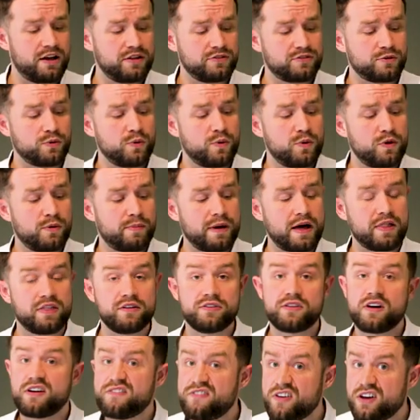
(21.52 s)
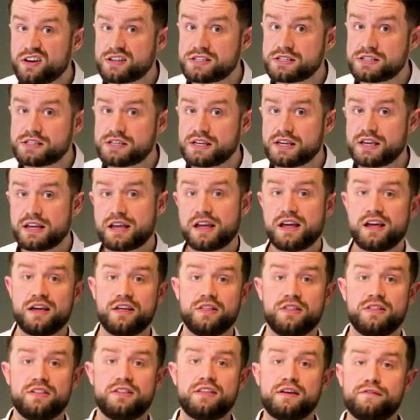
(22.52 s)
learned all about the diversity,
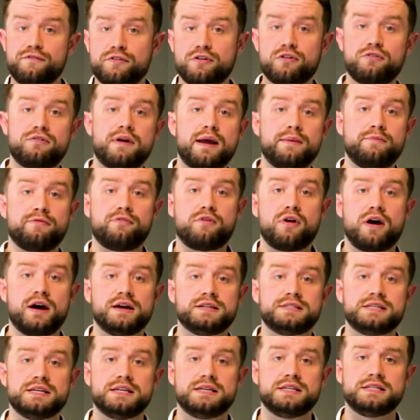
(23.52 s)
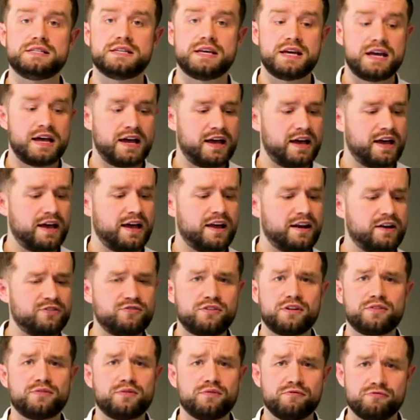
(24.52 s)
the different grape varieties, and I
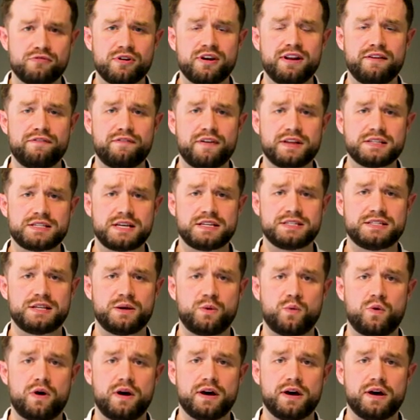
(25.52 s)
drank some really fantastic